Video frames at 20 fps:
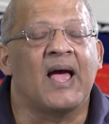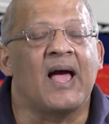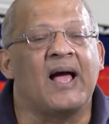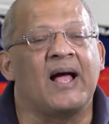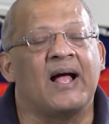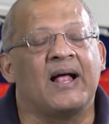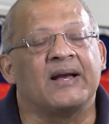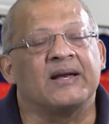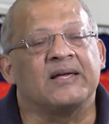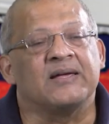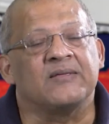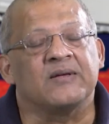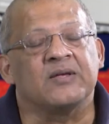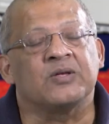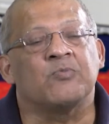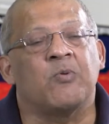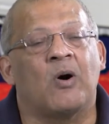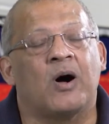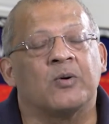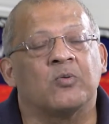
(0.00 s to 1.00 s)
And in
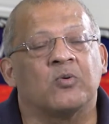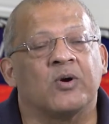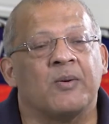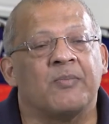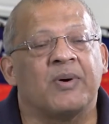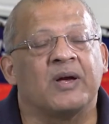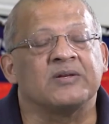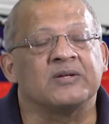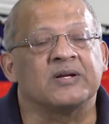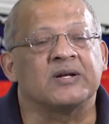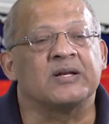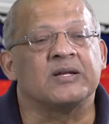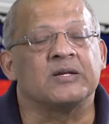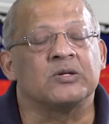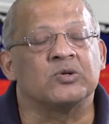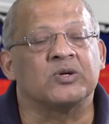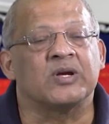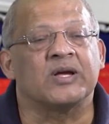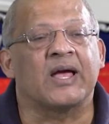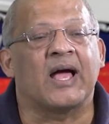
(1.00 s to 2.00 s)
this one, we're basically
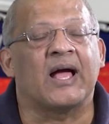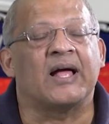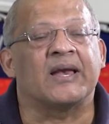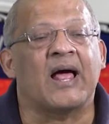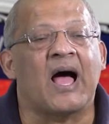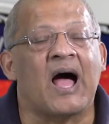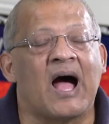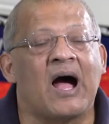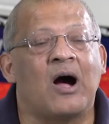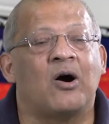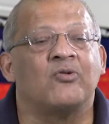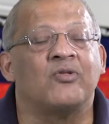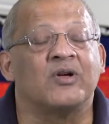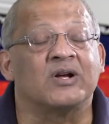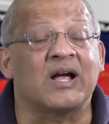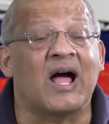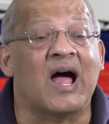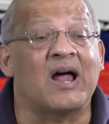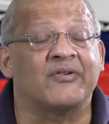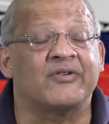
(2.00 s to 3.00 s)
looking at how the
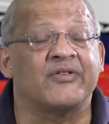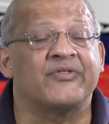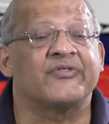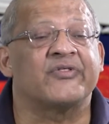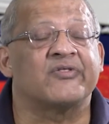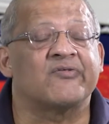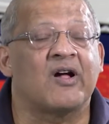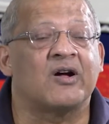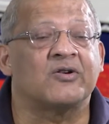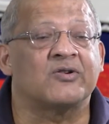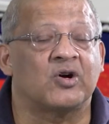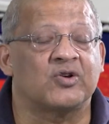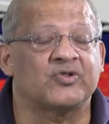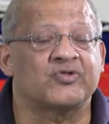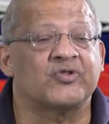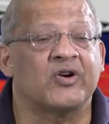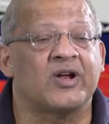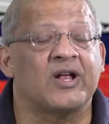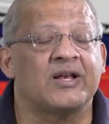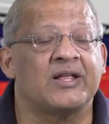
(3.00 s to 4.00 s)
currents around
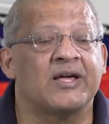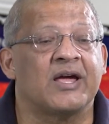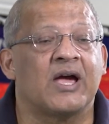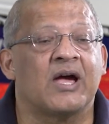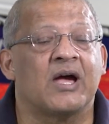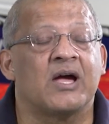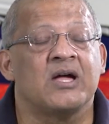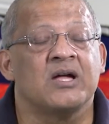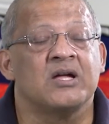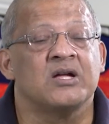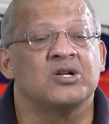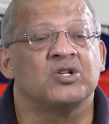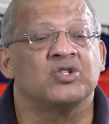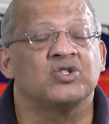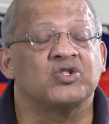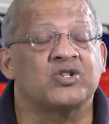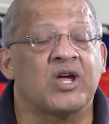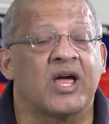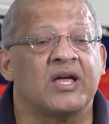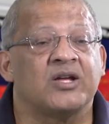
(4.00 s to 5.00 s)
Australia
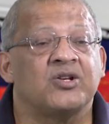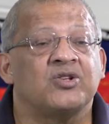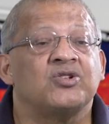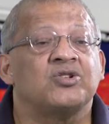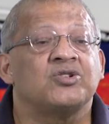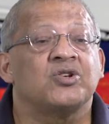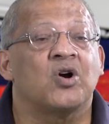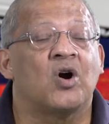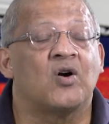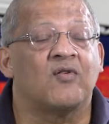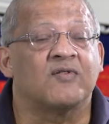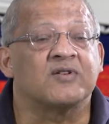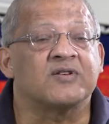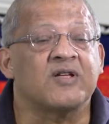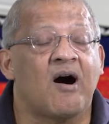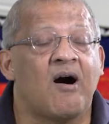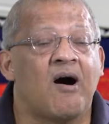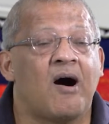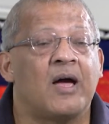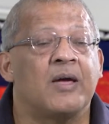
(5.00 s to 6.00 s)
change over
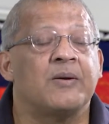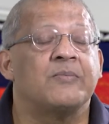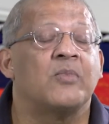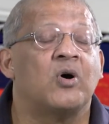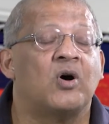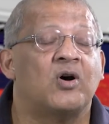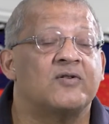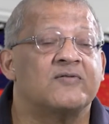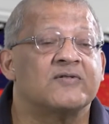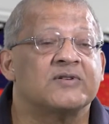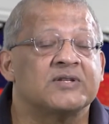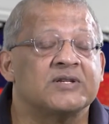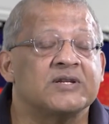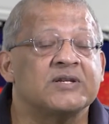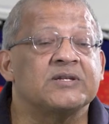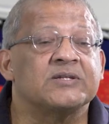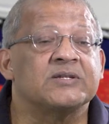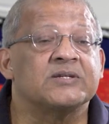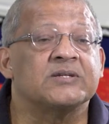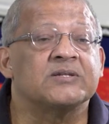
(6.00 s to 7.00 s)
time, over
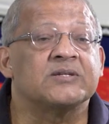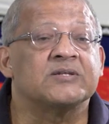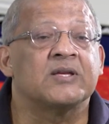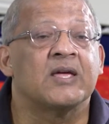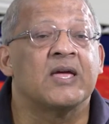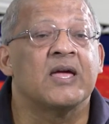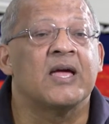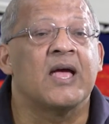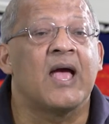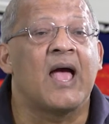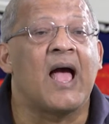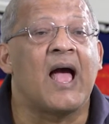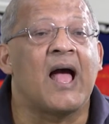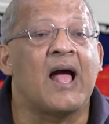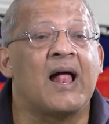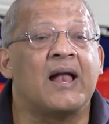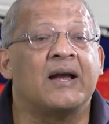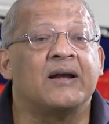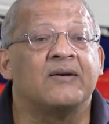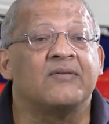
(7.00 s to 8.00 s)
seasons,
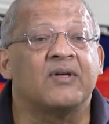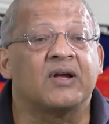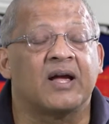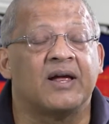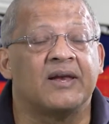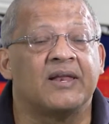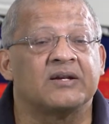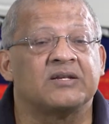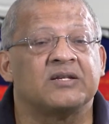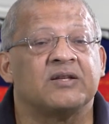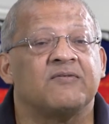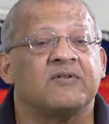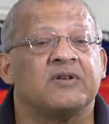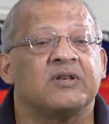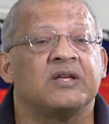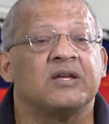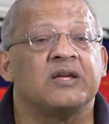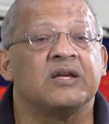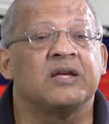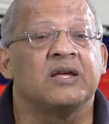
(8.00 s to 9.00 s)
and the
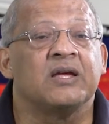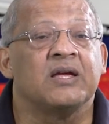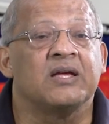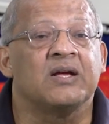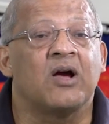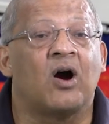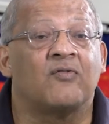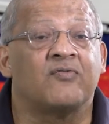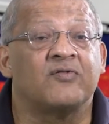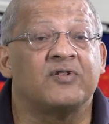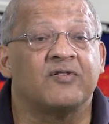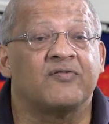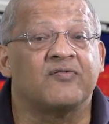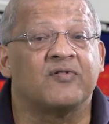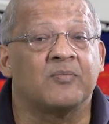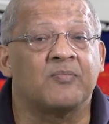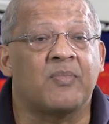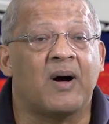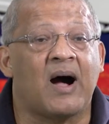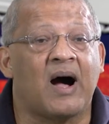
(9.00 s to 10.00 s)
connectivity of
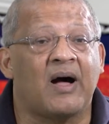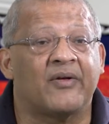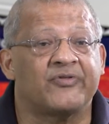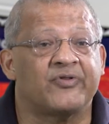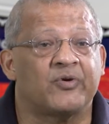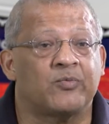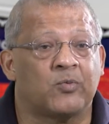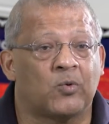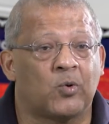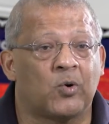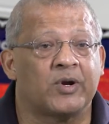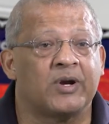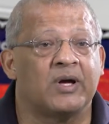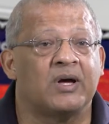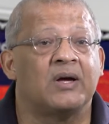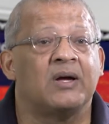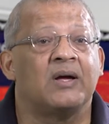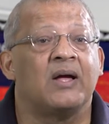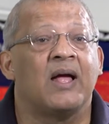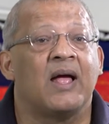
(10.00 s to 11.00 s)
different parts of
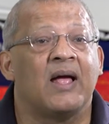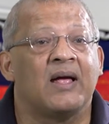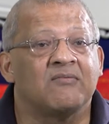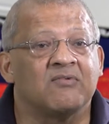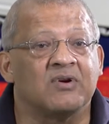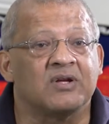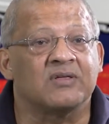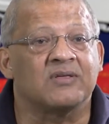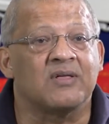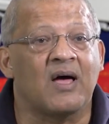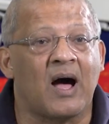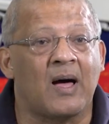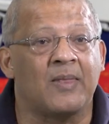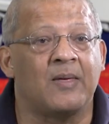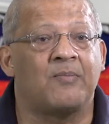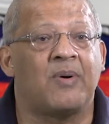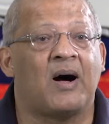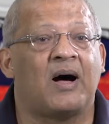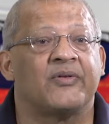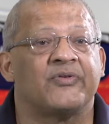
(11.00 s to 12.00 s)
water with
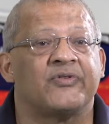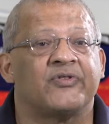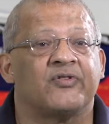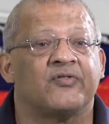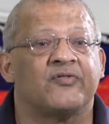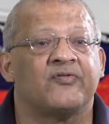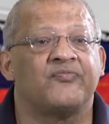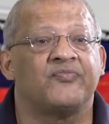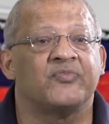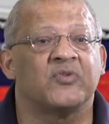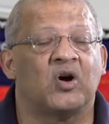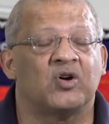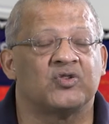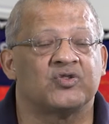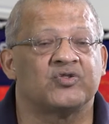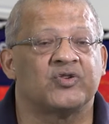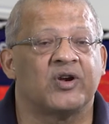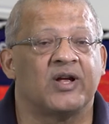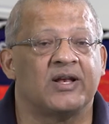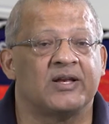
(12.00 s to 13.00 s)
other parts of
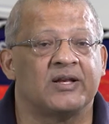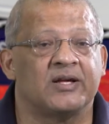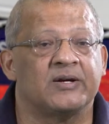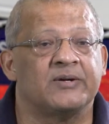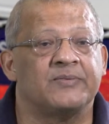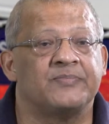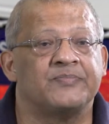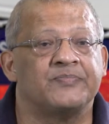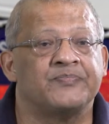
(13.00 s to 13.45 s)
Australia.